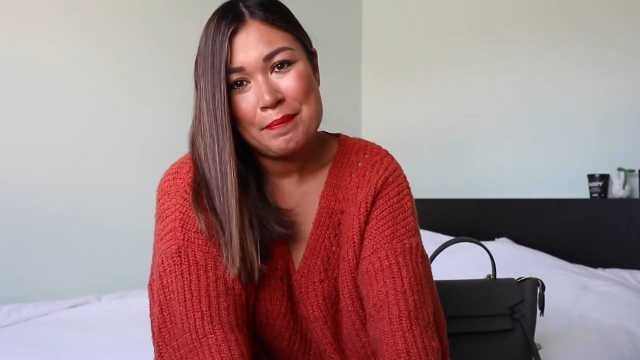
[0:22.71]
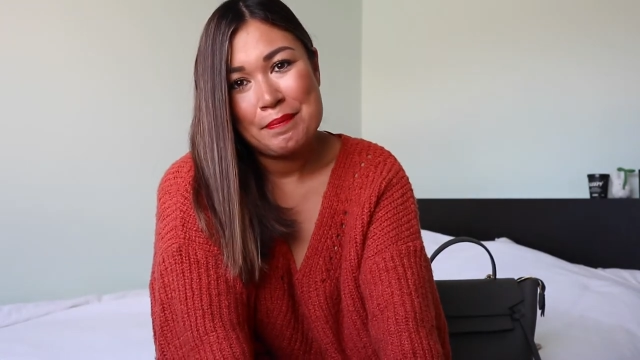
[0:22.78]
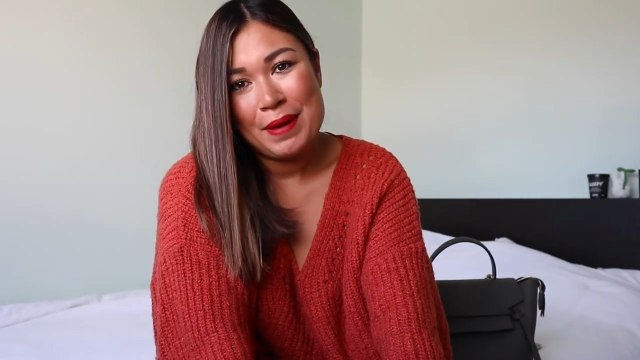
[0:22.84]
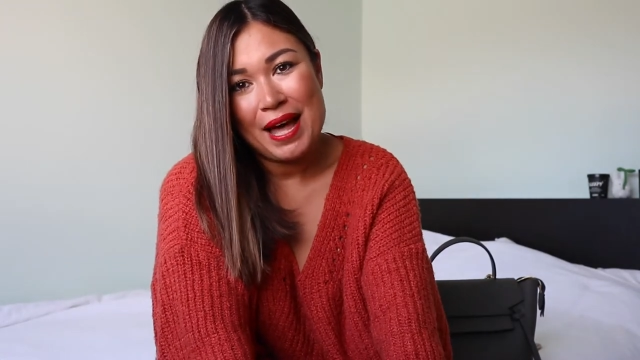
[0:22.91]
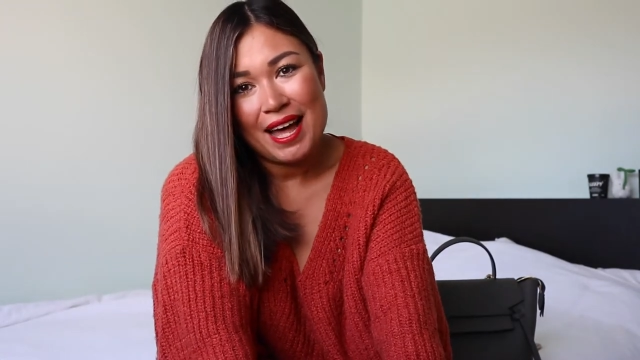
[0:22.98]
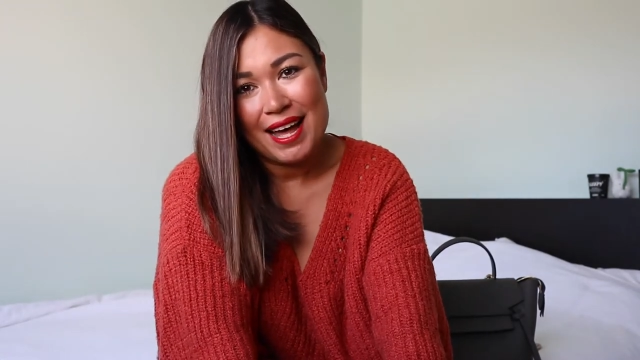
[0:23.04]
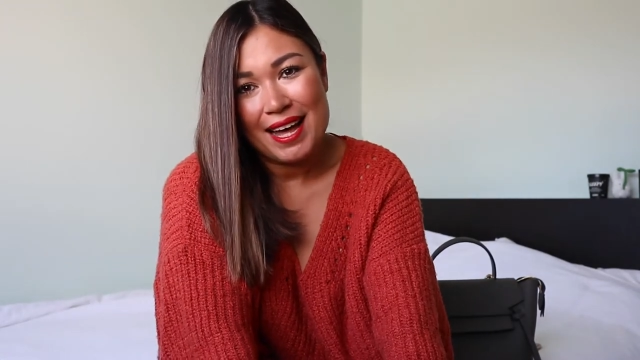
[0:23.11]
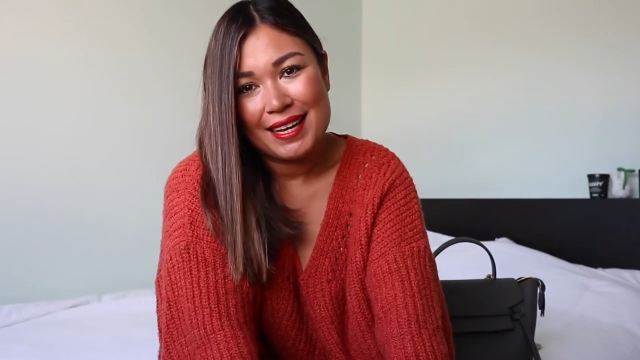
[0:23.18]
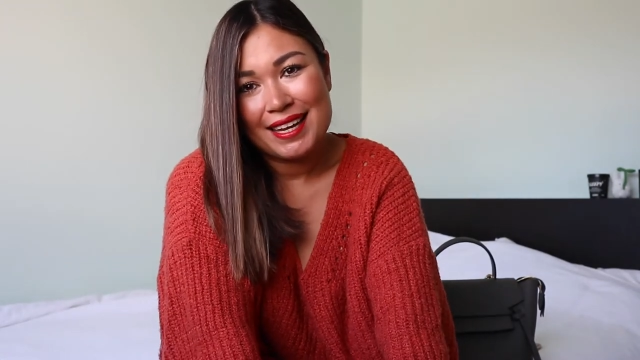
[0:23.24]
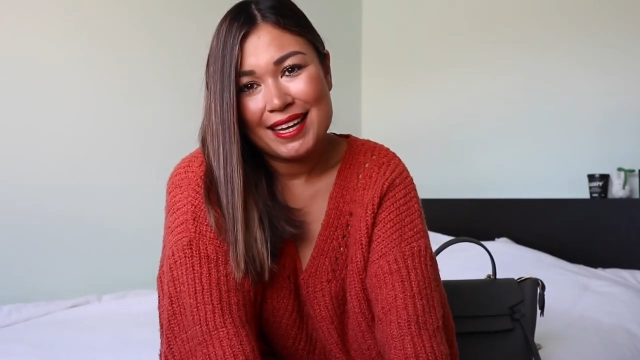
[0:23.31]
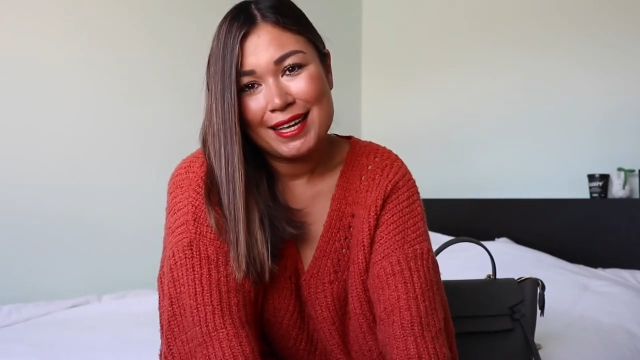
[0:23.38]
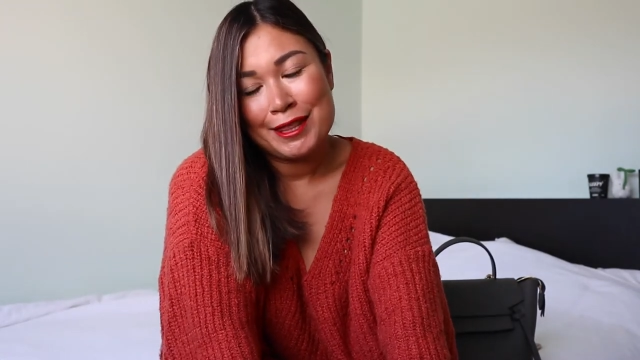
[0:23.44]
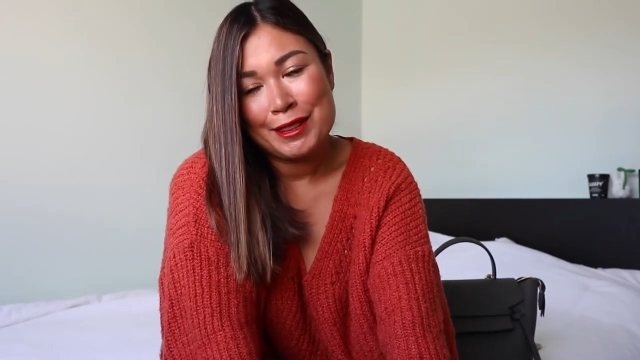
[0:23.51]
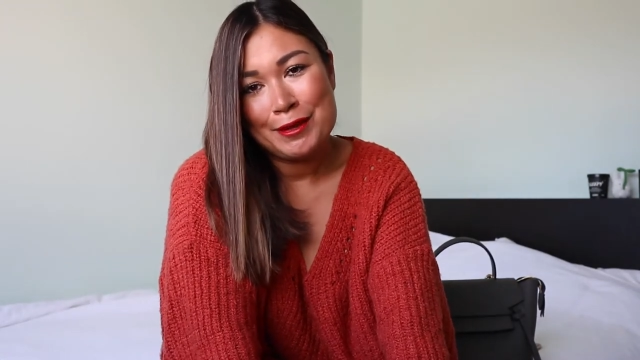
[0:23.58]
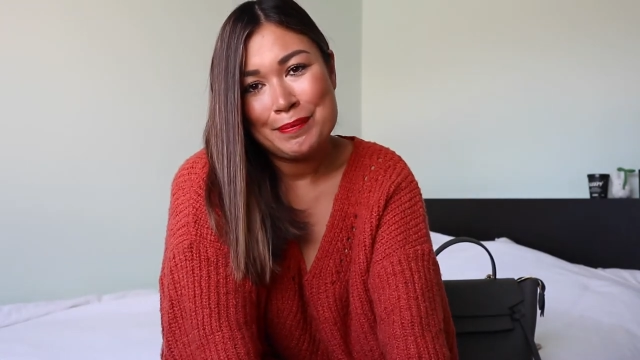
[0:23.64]
Bag
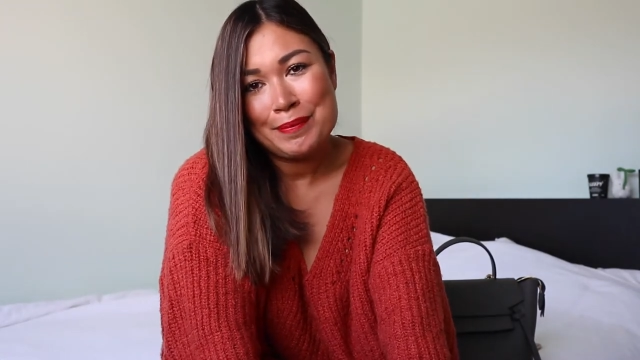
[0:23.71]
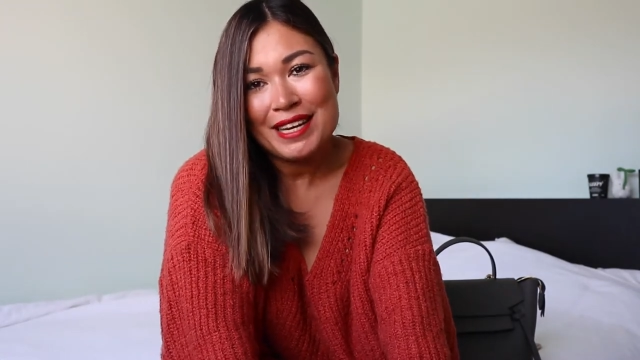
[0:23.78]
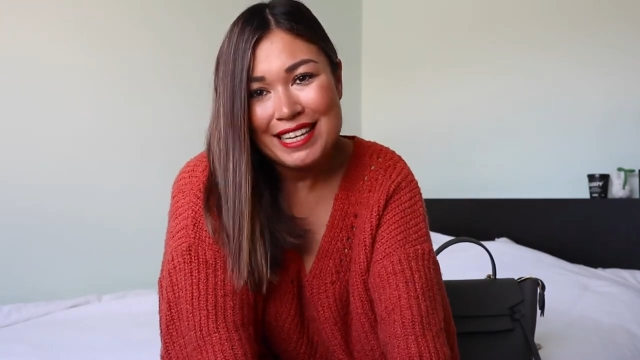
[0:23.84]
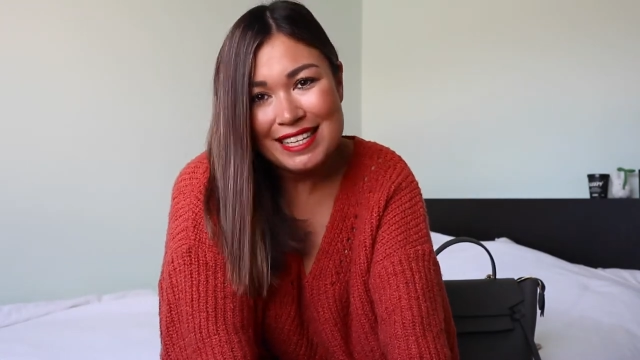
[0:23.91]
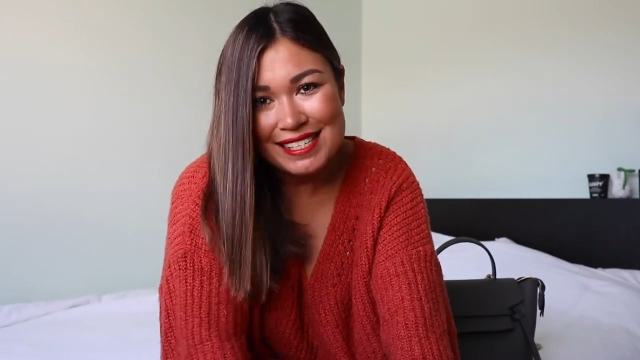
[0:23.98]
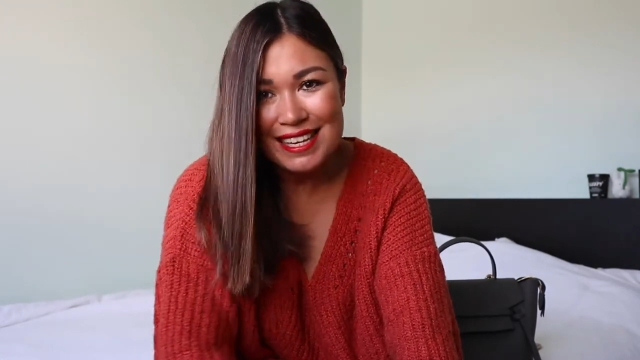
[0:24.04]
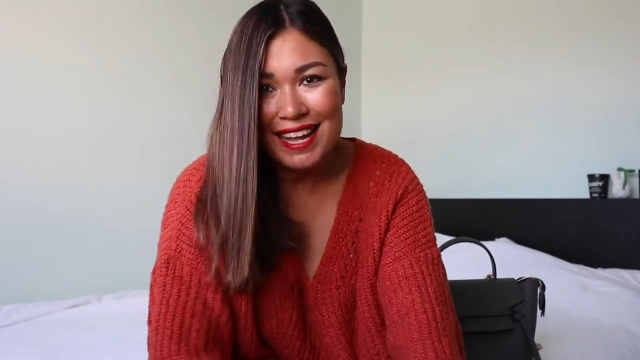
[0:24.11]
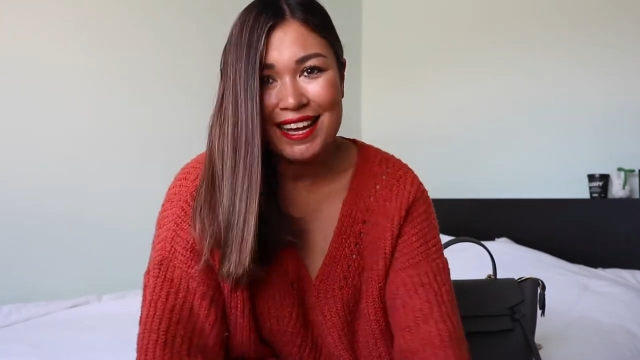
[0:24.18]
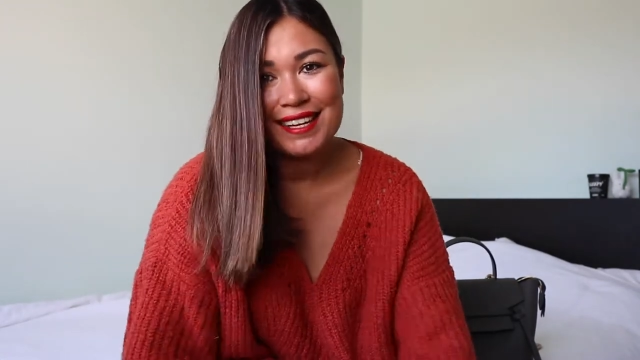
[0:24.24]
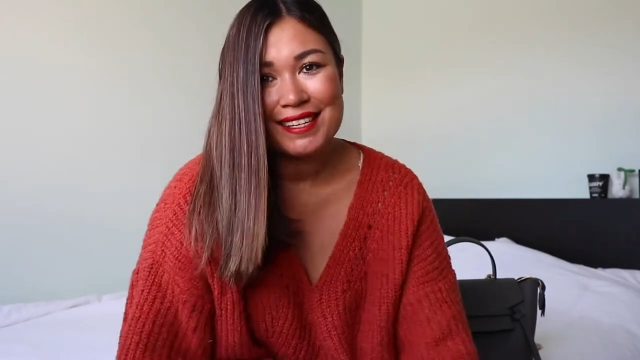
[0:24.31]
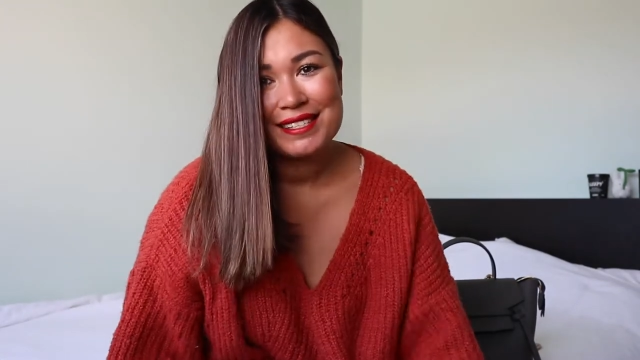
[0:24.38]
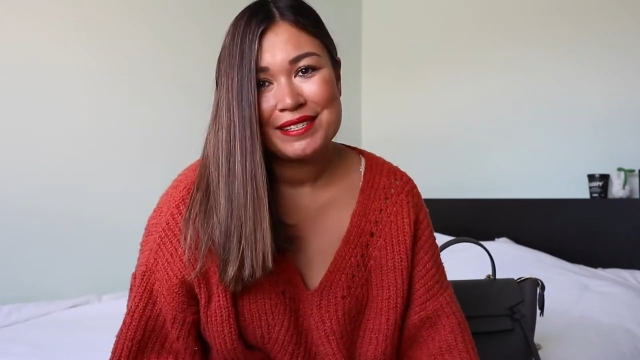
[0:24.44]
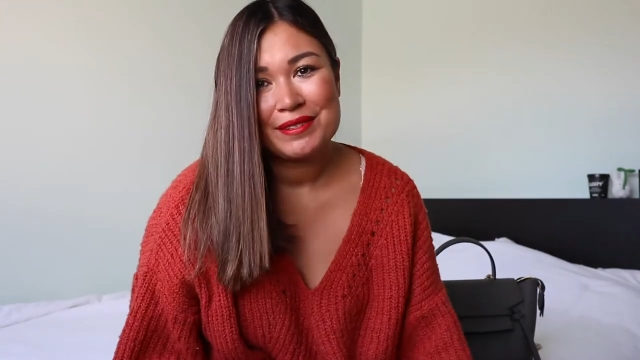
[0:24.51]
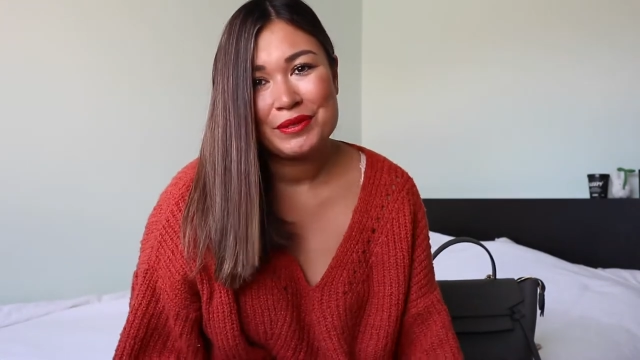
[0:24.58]
in the mini size,